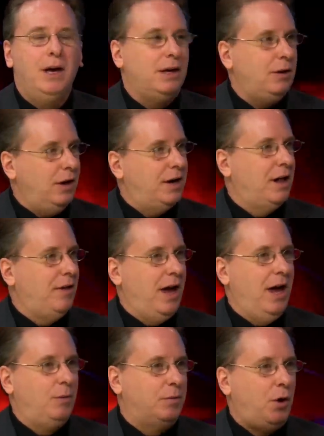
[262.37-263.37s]
You hit it on the
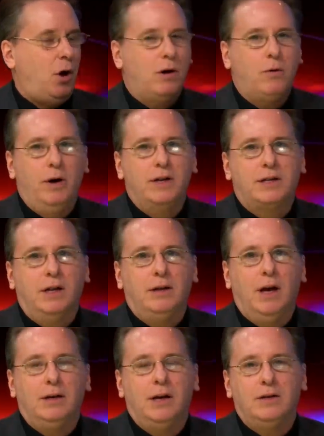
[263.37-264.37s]
head with Paul Chryst
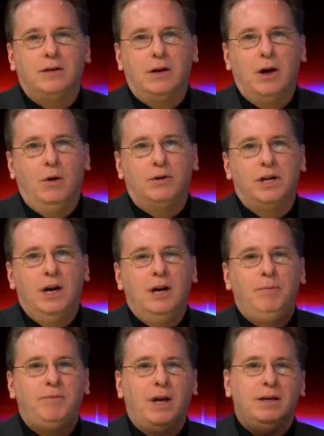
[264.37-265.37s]
as the coach.
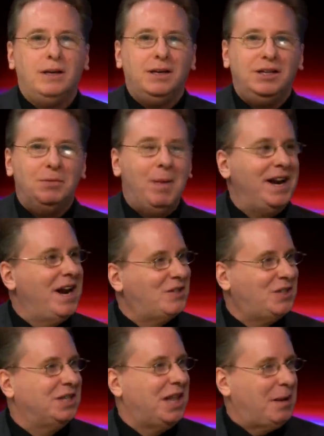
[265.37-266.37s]
You might not
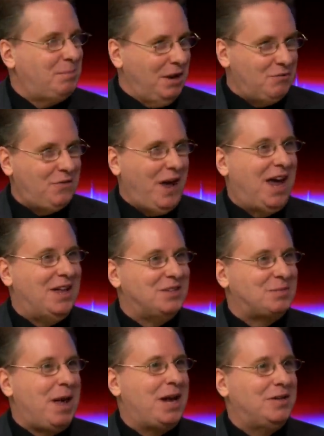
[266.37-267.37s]
see a lot of Pitt
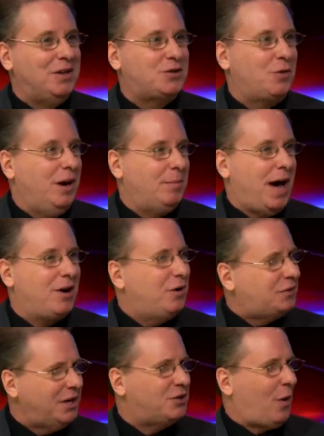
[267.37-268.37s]
fans making the trip. I don't know
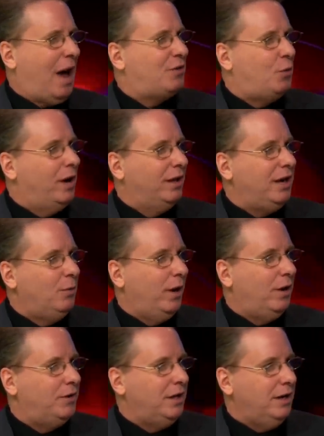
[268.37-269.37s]
if they travel well
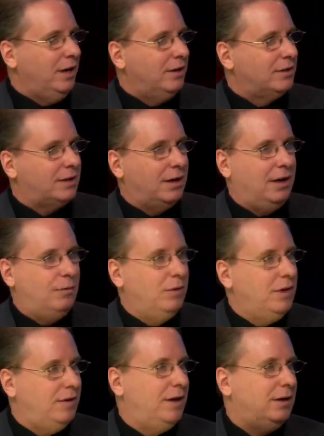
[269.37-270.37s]
anyway over the years,
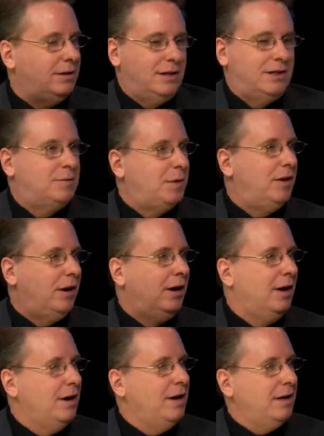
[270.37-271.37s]
since it's been their
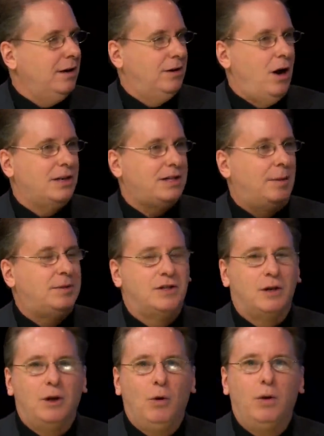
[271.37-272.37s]
a long time since
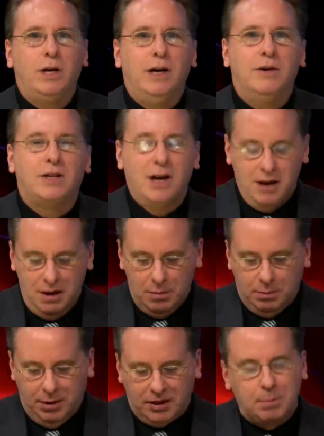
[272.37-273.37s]
their glory years.
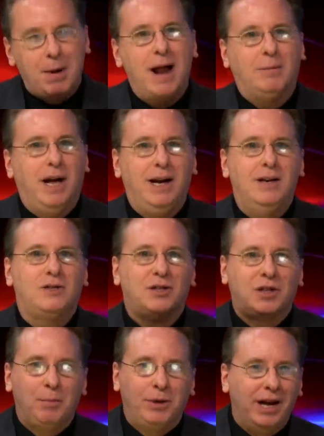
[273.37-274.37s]
But the bottom line is
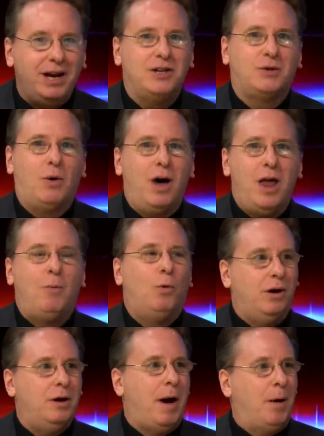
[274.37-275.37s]
the players are all I'm
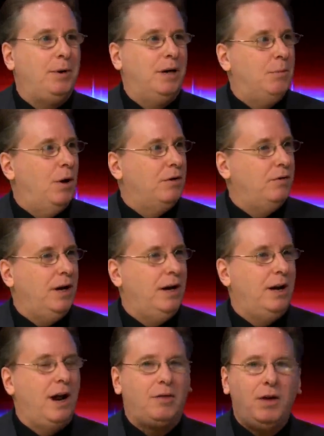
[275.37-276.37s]
worried about being
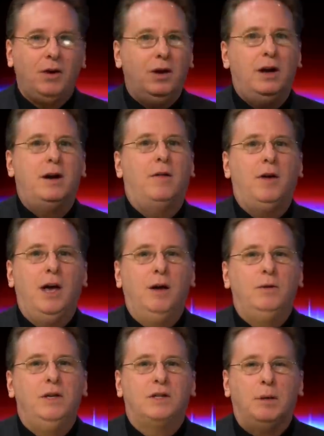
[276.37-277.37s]
motivated. And I think you hit it on the head
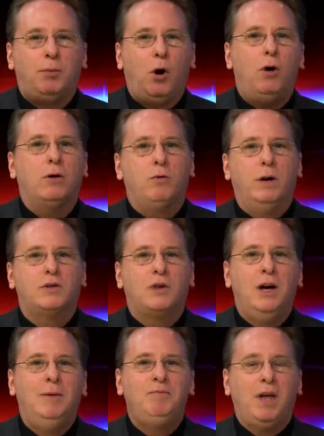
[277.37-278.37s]
when you said Paul Chryst
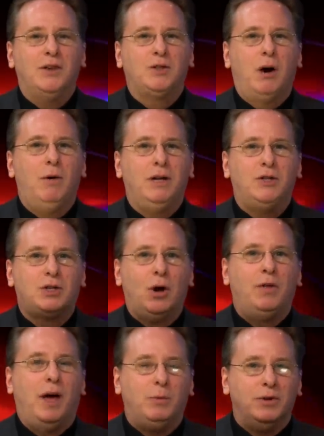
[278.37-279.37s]
has already
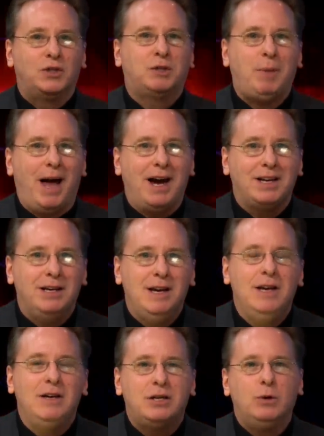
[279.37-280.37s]
shown that respect
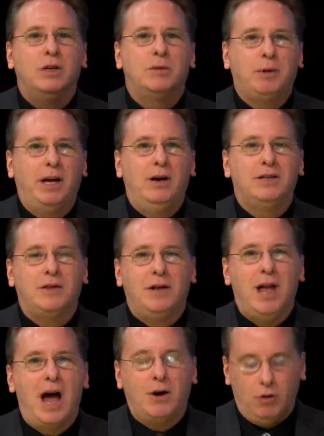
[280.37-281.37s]
to his players in the
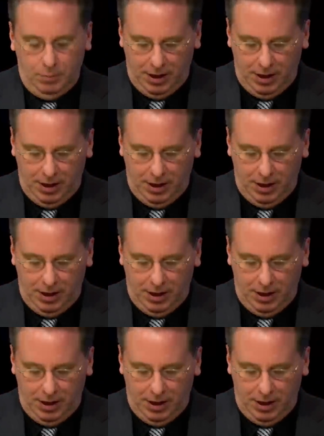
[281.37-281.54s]
locker room.